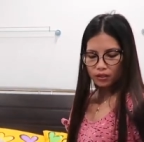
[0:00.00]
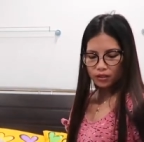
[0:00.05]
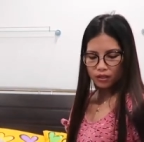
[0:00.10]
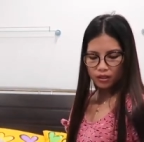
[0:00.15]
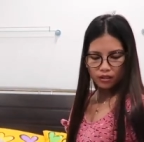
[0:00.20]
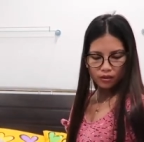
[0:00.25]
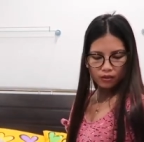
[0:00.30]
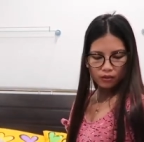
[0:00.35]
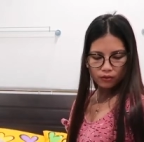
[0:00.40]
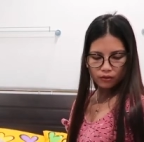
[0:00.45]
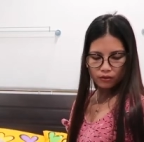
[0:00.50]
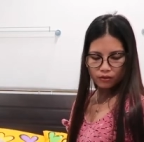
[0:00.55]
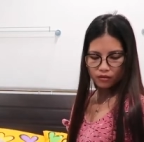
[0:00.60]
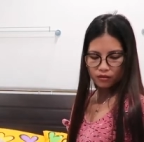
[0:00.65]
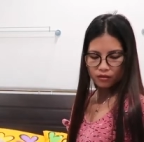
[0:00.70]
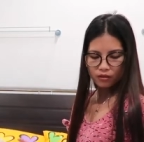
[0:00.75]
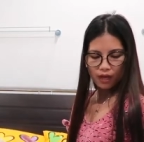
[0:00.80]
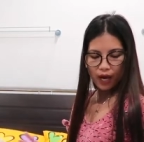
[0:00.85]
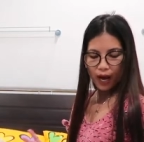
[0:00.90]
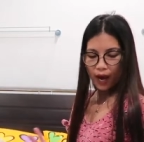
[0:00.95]
She
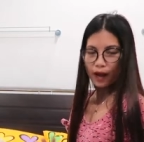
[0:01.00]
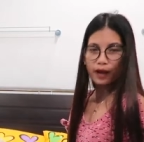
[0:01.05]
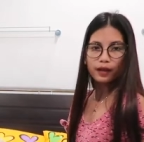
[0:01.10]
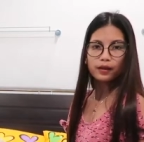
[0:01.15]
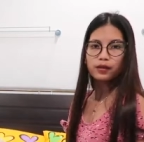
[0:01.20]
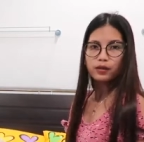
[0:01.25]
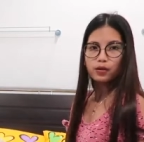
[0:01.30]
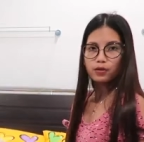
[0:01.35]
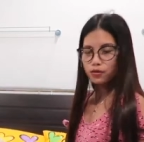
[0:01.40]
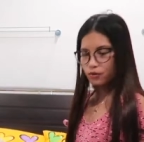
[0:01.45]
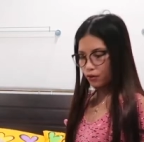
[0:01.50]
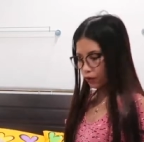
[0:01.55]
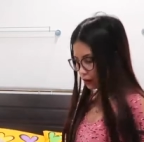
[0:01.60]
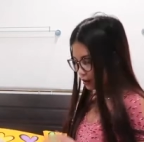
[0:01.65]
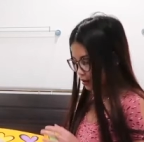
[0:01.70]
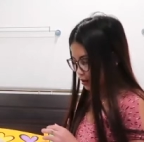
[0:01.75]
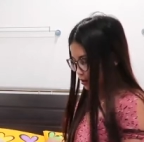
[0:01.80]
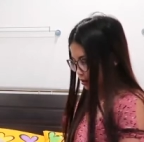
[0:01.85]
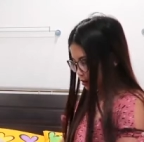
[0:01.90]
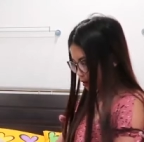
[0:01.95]
knows how to use all
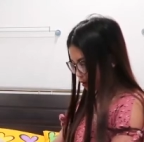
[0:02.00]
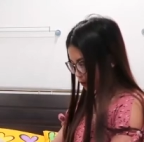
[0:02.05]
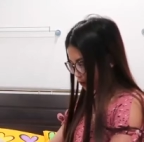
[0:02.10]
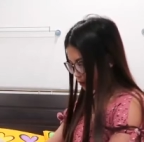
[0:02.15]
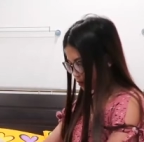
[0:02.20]
this stuff.